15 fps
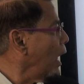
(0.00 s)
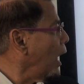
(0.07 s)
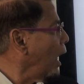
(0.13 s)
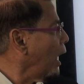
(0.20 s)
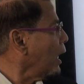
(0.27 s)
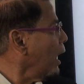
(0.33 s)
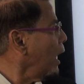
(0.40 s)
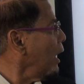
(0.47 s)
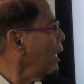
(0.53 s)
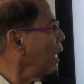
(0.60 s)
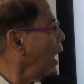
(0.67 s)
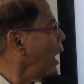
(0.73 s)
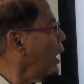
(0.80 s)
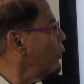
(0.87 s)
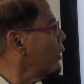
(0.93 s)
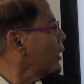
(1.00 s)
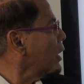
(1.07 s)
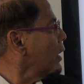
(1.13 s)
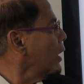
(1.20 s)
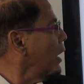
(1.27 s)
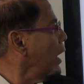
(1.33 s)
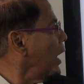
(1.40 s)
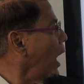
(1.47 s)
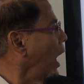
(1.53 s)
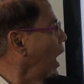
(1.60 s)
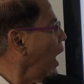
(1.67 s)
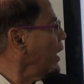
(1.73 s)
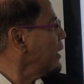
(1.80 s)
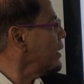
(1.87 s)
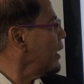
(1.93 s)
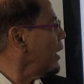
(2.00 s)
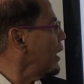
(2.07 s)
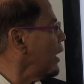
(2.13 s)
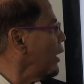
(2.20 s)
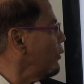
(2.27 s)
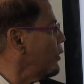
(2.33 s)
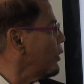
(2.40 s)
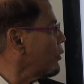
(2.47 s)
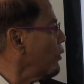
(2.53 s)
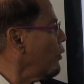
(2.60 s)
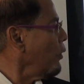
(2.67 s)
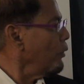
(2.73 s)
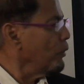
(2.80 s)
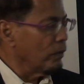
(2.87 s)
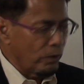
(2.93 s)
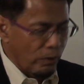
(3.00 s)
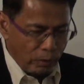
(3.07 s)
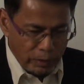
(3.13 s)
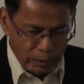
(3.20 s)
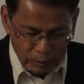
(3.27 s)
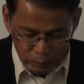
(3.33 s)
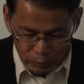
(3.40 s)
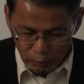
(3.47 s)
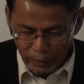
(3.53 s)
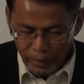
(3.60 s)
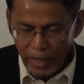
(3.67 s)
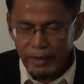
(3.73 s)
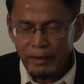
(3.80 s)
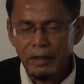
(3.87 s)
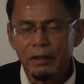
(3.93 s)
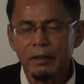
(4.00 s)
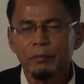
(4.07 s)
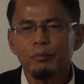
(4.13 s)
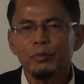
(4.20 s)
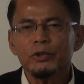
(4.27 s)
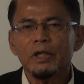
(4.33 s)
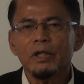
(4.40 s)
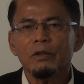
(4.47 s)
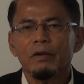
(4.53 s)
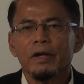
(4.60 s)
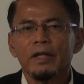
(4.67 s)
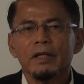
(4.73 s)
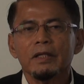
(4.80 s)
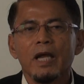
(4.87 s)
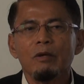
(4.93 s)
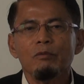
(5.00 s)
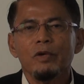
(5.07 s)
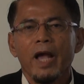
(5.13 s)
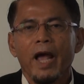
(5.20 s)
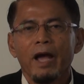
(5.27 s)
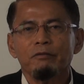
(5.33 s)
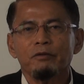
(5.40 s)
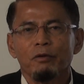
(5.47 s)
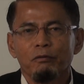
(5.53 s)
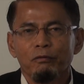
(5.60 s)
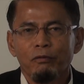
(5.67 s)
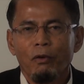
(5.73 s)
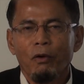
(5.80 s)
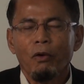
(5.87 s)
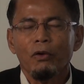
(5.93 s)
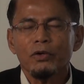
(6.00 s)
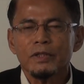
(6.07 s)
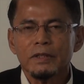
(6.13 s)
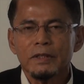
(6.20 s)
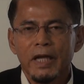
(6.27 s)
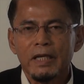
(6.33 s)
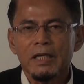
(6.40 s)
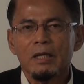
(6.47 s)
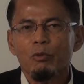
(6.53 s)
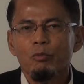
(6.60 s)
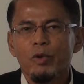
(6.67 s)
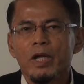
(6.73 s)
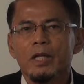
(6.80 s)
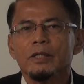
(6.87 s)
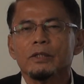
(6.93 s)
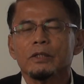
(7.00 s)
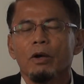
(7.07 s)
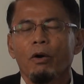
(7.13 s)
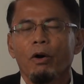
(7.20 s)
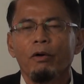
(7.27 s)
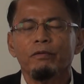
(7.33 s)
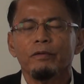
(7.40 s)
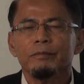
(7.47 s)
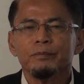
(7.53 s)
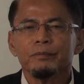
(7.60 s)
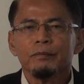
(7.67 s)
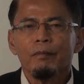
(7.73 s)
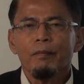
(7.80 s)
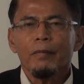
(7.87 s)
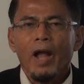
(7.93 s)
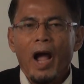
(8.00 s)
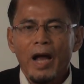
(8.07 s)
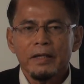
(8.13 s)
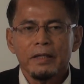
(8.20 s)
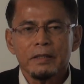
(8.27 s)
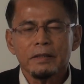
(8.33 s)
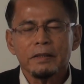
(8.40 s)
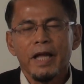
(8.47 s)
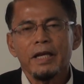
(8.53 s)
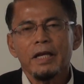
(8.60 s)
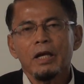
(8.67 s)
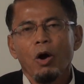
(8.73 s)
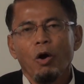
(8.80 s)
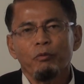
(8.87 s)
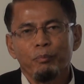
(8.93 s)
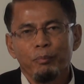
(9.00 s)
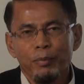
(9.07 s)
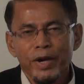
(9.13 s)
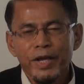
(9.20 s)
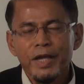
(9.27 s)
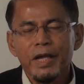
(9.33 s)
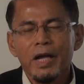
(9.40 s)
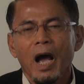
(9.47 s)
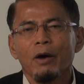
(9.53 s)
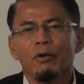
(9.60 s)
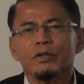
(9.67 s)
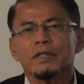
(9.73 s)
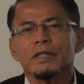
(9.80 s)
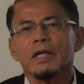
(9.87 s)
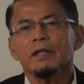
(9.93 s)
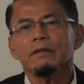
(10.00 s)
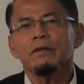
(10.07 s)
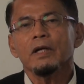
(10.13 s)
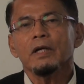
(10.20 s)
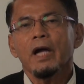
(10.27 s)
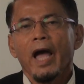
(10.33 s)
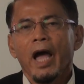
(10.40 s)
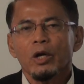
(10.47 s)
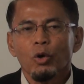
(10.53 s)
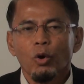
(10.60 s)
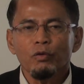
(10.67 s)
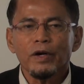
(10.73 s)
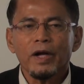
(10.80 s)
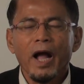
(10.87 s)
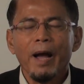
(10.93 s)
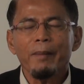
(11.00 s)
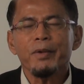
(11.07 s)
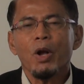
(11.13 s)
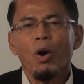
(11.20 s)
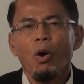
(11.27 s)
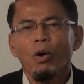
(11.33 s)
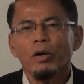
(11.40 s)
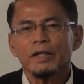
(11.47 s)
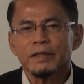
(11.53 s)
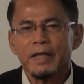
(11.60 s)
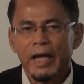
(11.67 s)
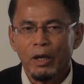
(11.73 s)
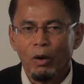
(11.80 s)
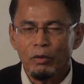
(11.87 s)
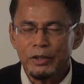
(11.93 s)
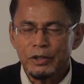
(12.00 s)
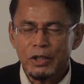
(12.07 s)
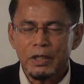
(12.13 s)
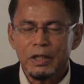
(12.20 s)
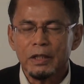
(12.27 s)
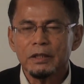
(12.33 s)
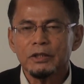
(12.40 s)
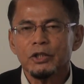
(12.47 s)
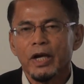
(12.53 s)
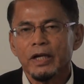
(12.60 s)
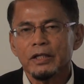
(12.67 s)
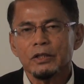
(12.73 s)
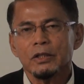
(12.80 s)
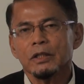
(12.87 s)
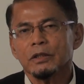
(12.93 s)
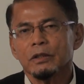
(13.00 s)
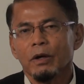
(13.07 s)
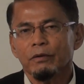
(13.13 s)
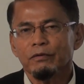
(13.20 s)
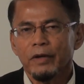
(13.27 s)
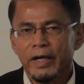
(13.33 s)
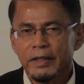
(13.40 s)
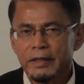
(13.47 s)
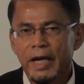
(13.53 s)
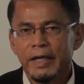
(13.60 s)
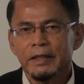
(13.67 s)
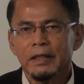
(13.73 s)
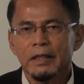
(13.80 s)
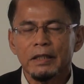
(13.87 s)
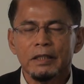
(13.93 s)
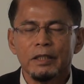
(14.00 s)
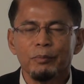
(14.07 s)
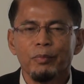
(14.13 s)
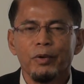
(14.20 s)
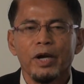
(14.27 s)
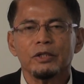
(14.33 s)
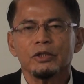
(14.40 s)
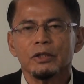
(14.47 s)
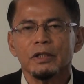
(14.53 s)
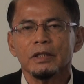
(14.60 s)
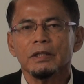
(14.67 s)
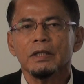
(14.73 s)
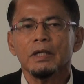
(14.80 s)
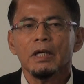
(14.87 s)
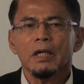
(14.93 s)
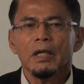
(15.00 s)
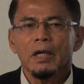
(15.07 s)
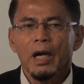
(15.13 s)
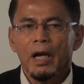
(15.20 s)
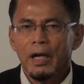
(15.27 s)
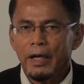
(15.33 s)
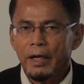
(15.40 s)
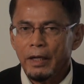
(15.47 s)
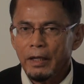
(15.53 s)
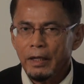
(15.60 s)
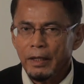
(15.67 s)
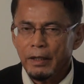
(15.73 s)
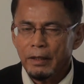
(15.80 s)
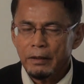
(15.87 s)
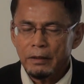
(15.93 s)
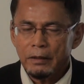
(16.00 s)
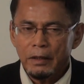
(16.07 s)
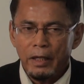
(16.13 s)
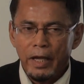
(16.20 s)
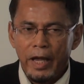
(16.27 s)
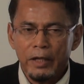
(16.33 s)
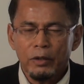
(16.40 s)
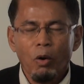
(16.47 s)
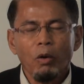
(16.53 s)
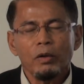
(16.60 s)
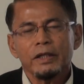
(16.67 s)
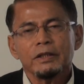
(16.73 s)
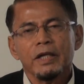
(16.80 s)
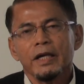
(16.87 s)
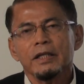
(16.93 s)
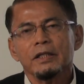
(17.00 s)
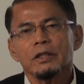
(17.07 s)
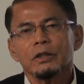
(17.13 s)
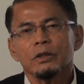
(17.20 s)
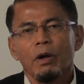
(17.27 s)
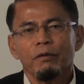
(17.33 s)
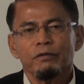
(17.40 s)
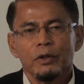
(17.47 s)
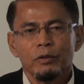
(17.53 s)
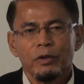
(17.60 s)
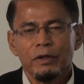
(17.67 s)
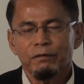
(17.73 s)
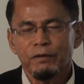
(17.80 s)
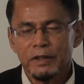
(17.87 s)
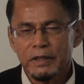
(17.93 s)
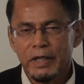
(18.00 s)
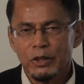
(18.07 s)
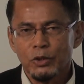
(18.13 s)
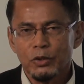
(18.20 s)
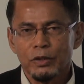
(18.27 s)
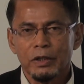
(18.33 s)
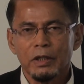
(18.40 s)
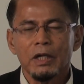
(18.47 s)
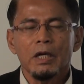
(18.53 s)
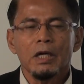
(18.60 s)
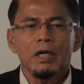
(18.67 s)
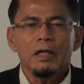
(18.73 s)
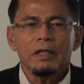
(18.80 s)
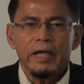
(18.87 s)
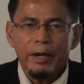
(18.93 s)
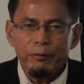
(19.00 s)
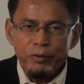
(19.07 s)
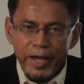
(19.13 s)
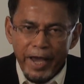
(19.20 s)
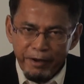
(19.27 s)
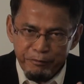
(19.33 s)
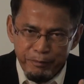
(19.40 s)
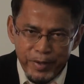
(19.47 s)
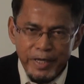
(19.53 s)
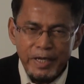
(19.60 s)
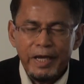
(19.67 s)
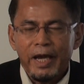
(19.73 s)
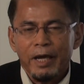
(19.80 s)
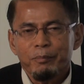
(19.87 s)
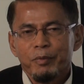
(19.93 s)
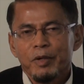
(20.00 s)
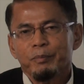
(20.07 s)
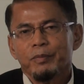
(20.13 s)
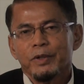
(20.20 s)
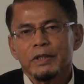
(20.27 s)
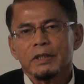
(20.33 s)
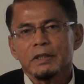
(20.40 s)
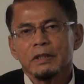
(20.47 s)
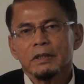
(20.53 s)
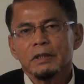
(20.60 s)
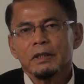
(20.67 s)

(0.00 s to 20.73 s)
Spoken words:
akal, our heart, and our roh, together, putting together, then we have the 4 steady wheels of understanding, of bringing ourselves and overcoming all the psychological challenges of anxiety, depression, and all the challenges of the 21st century. Then we have meaning and purpose.